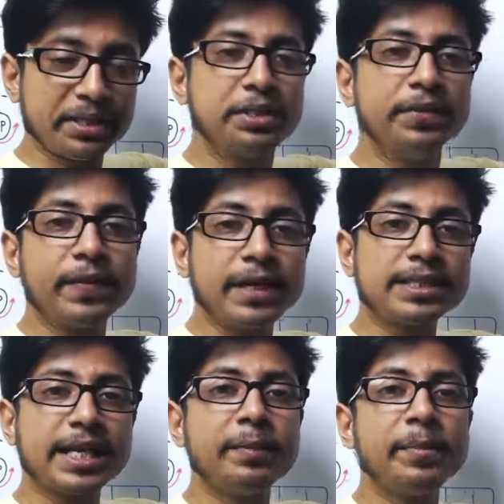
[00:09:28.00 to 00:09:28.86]
this
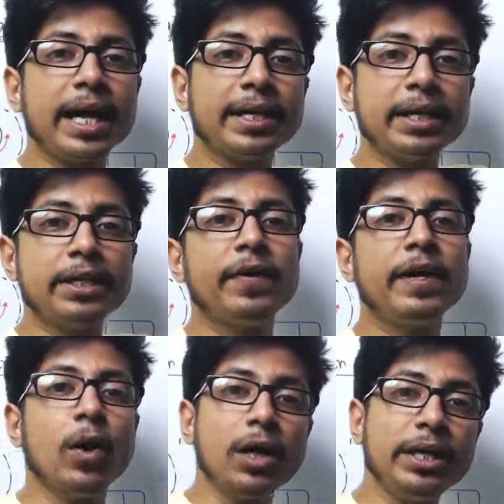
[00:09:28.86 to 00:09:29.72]
difference can be
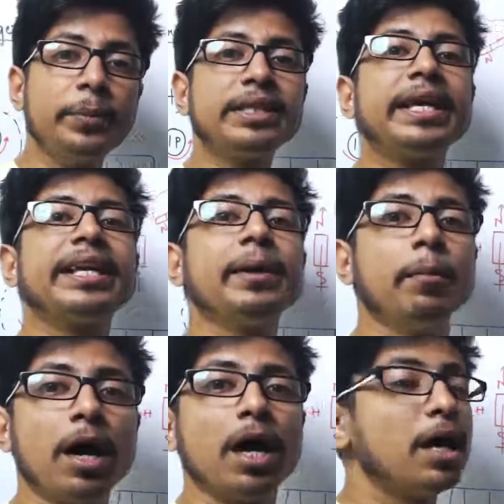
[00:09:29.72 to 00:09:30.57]
identified only with
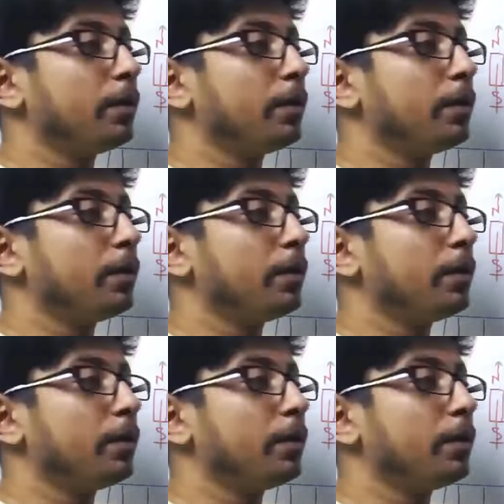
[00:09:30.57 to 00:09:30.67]
NMR,